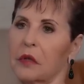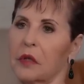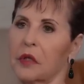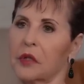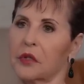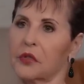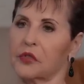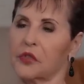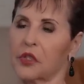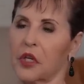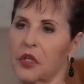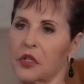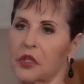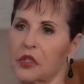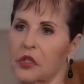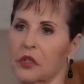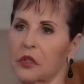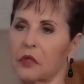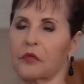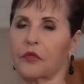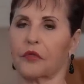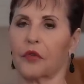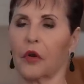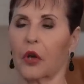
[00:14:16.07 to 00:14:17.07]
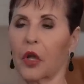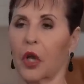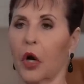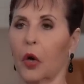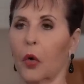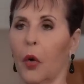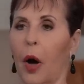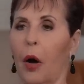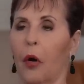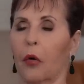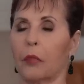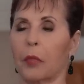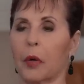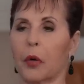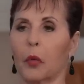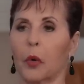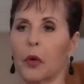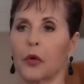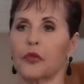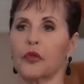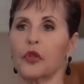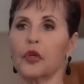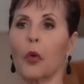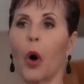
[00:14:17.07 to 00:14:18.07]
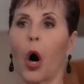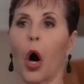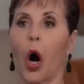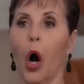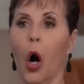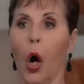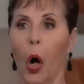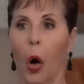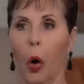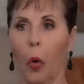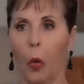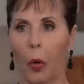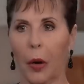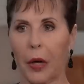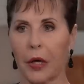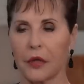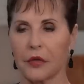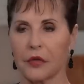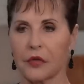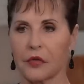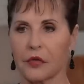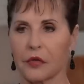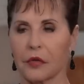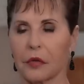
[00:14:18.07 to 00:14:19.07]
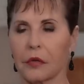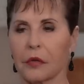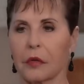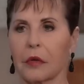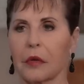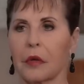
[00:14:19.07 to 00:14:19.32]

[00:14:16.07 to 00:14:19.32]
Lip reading: ascension, for lo, I will be with you always,